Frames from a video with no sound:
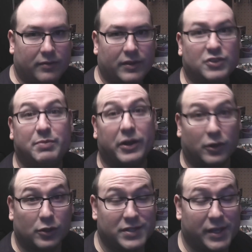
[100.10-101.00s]
there's
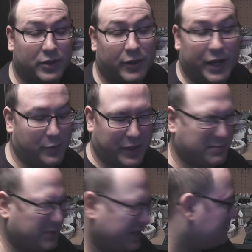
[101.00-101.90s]
better glues out there
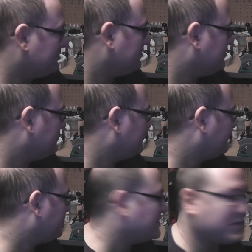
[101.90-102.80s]
anyways, but
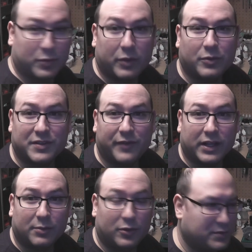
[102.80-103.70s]
this is what was
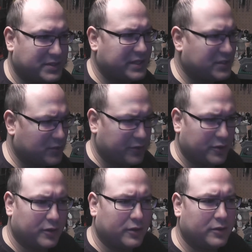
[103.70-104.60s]
available. It was this or
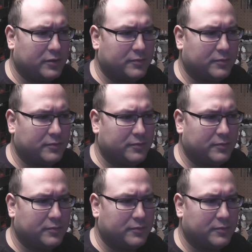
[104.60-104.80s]
the